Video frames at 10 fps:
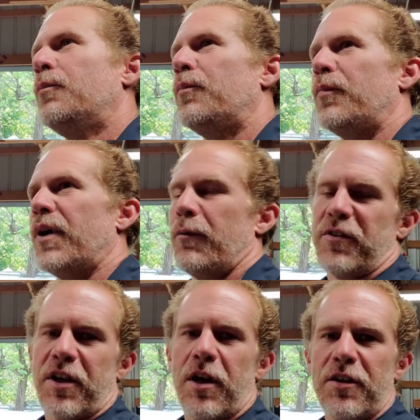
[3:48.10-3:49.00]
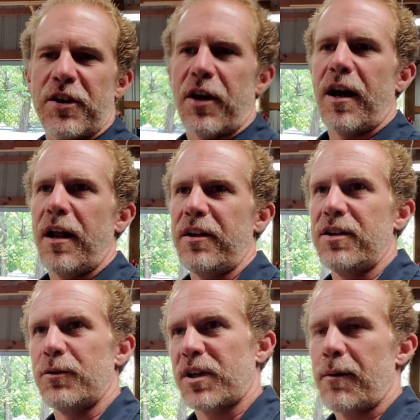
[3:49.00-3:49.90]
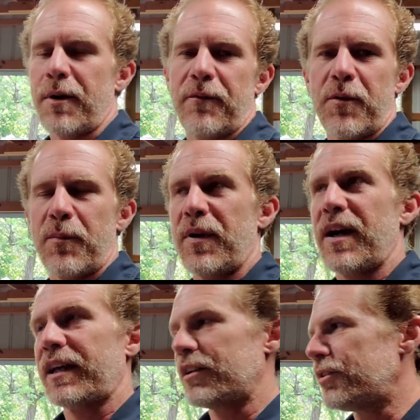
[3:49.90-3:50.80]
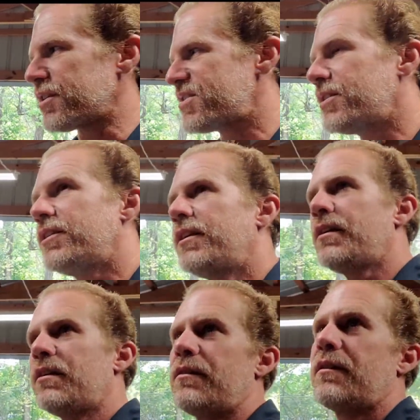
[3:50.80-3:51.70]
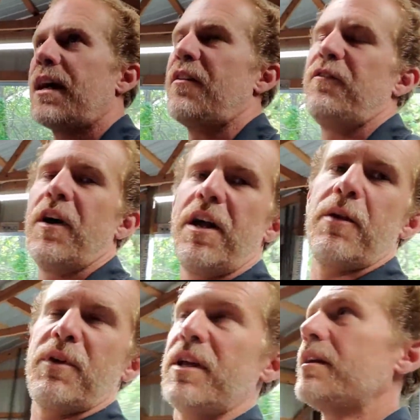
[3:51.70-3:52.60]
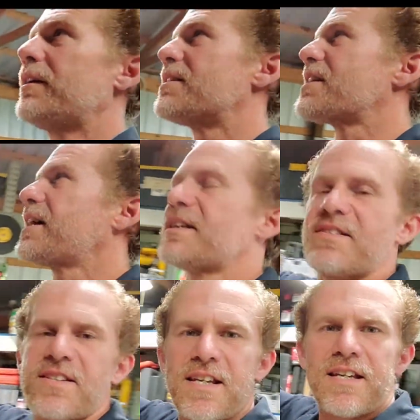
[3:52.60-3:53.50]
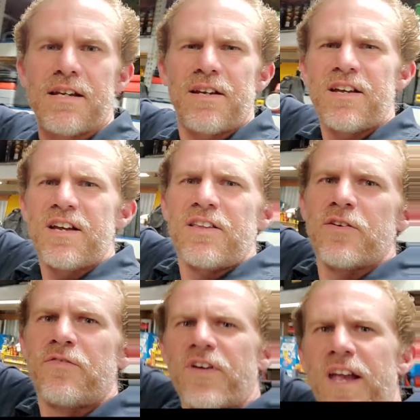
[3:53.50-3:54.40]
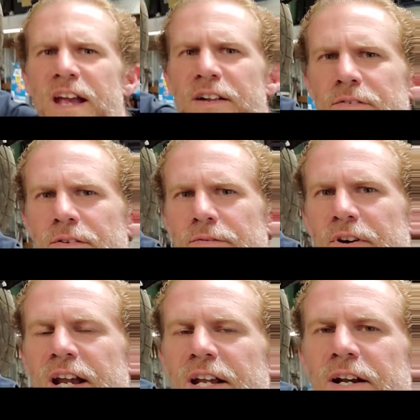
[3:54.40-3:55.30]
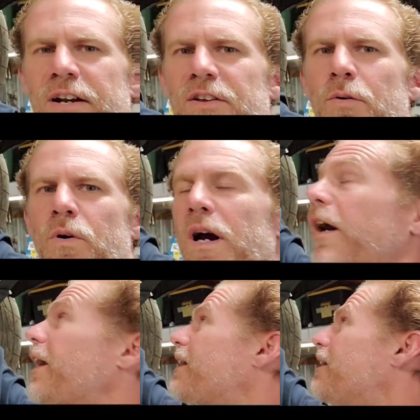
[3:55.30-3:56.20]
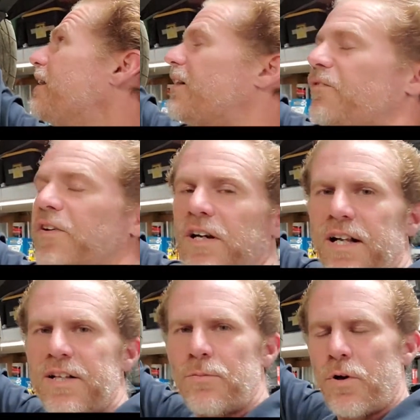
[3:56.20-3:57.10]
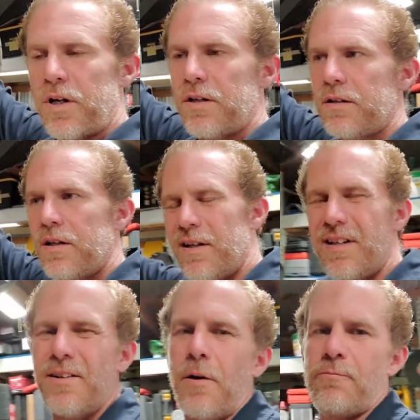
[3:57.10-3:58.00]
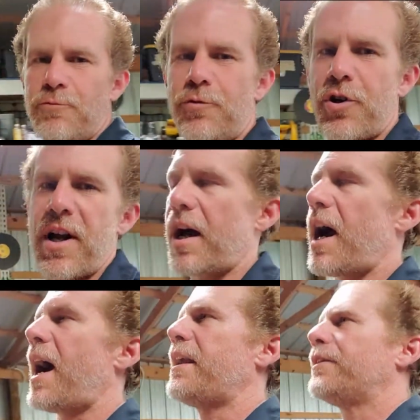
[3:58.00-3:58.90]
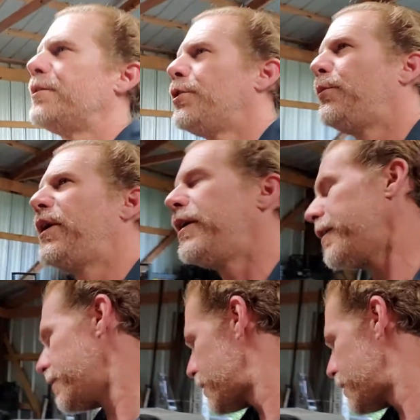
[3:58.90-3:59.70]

But with it on the ground and you were coming up from the back, it looked silly, kind of funny to me because I could see the fan right here and the wiring. I figured I didn't want to try to hide it a little better.